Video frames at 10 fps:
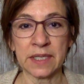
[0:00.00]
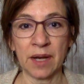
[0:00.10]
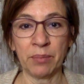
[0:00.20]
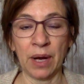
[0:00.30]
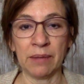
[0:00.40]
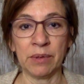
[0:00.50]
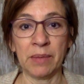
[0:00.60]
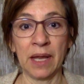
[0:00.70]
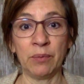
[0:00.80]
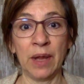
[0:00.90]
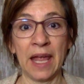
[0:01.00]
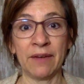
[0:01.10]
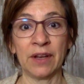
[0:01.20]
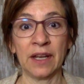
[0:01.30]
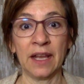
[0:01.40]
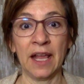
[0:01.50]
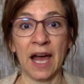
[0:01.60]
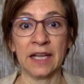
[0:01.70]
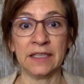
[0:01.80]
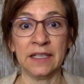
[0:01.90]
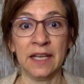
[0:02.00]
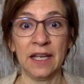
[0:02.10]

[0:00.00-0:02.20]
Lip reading: on a problem and we haven't gotten